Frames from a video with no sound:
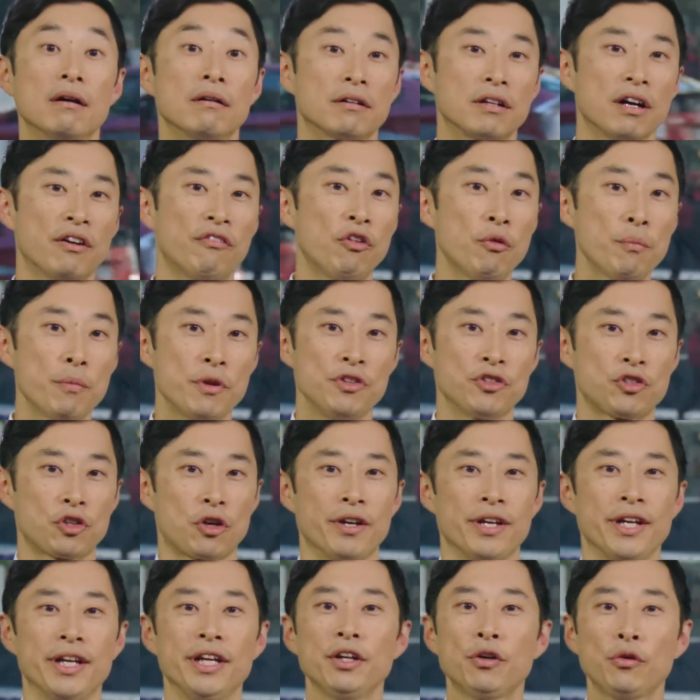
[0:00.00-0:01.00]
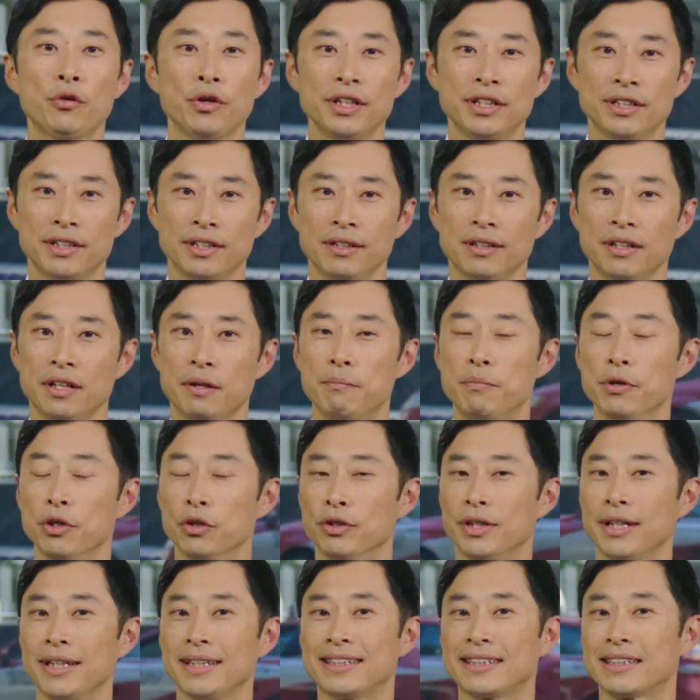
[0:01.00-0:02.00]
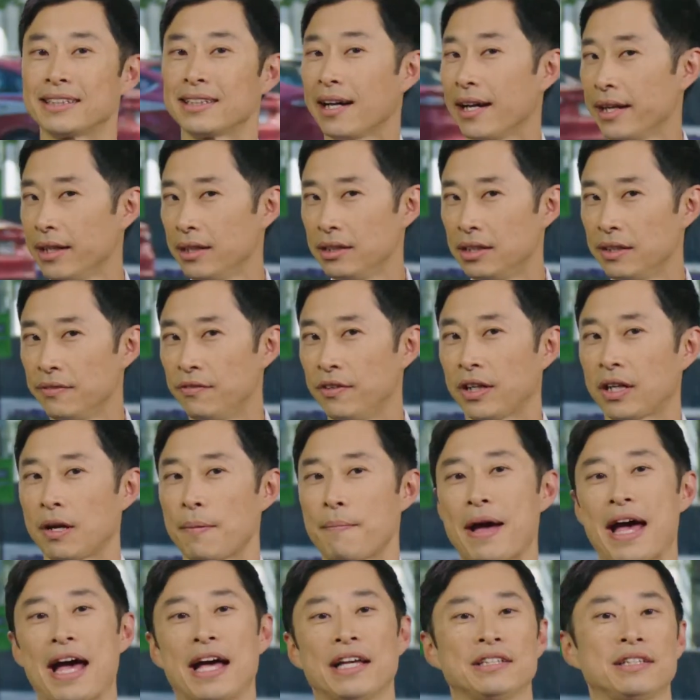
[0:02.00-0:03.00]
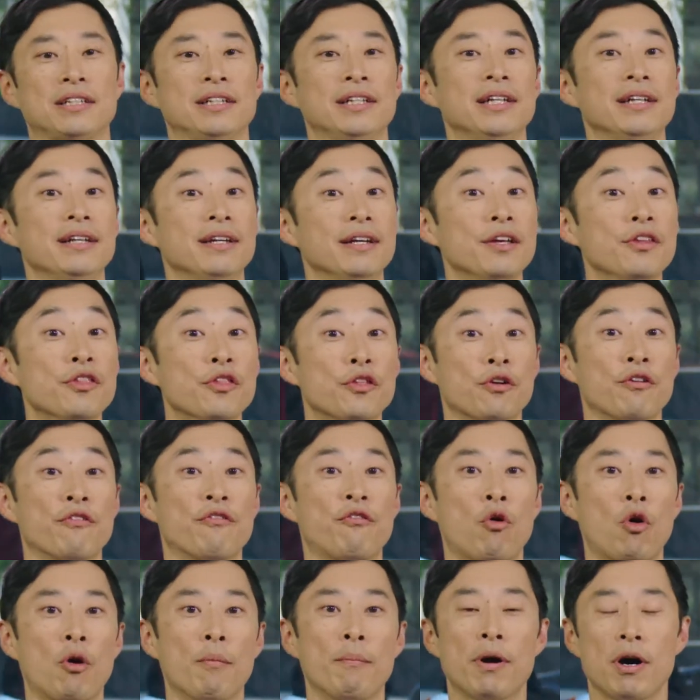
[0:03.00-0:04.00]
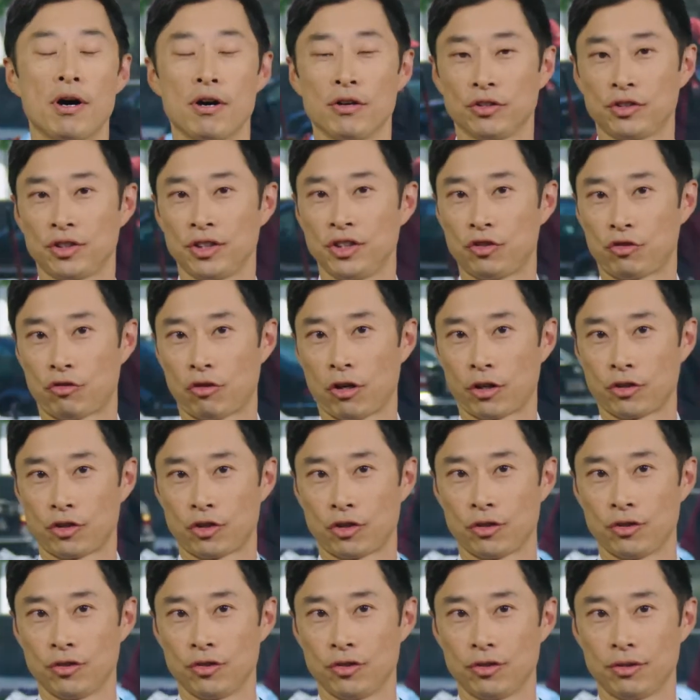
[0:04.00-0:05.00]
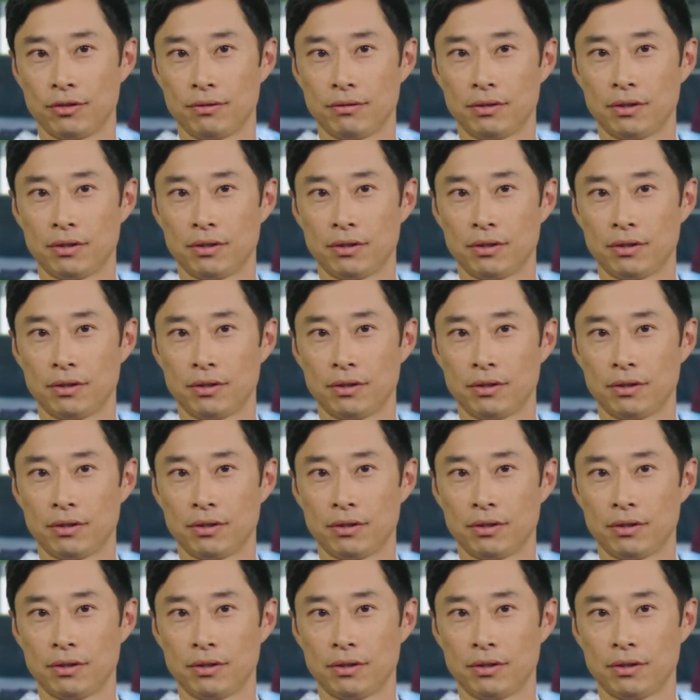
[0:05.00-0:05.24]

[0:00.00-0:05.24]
Governments are increasingly building scientific capacity in their foreign policy structures.